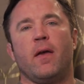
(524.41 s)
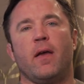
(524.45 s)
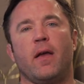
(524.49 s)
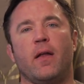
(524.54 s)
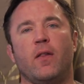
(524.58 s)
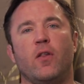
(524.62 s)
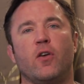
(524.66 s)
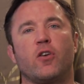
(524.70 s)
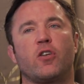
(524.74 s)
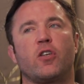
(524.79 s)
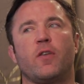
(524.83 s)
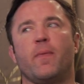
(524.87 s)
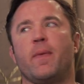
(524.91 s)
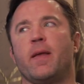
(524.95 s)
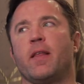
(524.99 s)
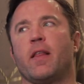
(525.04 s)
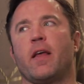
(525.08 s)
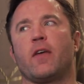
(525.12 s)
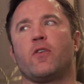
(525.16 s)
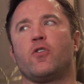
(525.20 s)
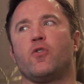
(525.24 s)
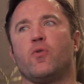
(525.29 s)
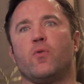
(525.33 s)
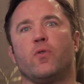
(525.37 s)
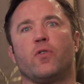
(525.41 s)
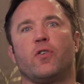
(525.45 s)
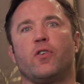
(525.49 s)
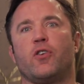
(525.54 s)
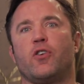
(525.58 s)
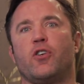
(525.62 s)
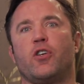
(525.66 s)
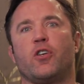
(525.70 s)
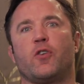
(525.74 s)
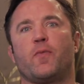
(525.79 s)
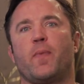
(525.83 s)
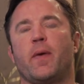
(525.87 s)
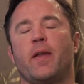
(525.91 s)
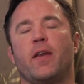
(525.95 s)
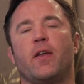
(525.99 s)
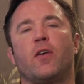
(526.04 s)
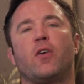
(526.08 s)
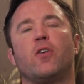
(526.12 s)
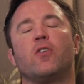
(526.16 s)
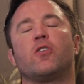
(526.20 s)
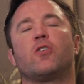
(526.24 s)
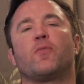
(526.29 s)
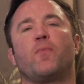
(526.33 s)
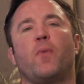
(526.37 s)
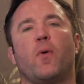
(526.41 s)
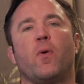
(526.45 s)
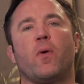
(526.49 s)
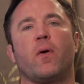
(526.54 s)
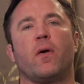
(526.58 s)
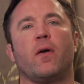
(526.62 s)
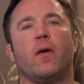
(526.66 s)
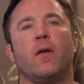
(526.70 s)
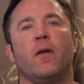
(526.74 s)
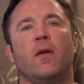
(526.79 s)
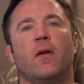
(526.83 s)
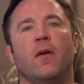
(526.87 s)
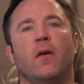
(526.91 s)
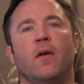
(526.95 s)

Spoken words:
It looks to me like Jules is just being a good sport.